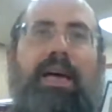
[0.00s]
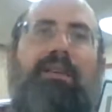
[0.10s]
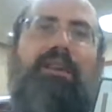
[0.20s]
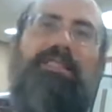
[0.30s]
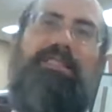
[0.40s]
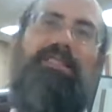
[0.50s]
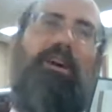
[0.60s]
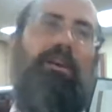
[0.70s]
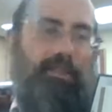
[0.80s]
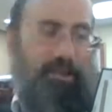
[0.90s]
Rashi says you
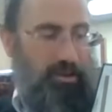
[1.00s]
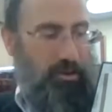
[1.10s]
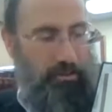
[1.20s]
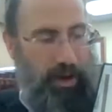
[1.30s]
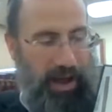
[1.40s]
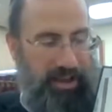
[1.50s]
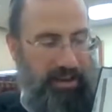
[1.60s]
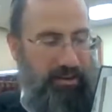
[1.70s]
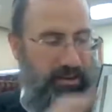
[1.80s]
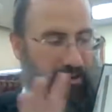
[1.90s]
can't turn your back.
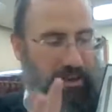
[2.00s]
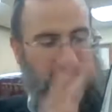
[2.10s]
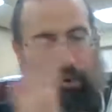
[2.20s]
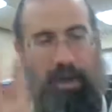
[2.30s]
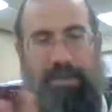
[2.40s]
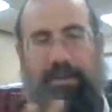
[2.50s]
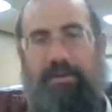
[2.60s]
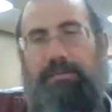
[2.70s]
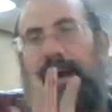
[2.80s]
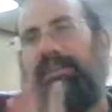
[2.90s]
Rashi go all kinds
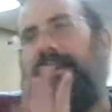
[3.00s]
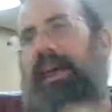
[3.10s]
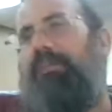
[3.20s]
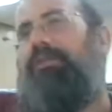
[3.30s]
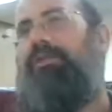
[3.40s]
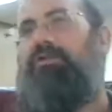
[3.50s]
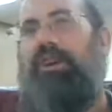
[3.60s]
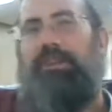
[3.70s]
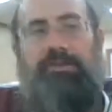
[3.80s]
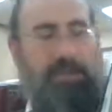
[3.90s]
of nice. You have to
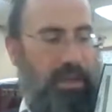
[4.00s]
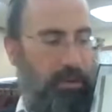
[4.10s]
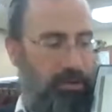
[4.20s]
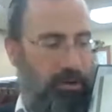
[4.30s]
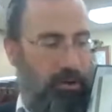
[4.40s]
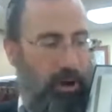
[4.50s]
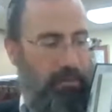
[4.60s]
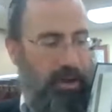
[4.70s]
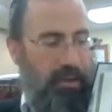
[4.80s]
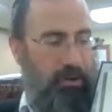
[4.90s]
retrace your steps. You go up,
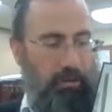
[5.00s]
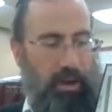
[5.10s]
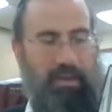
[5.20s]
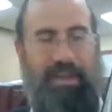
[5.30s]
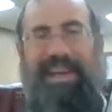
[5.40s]
then you go down there.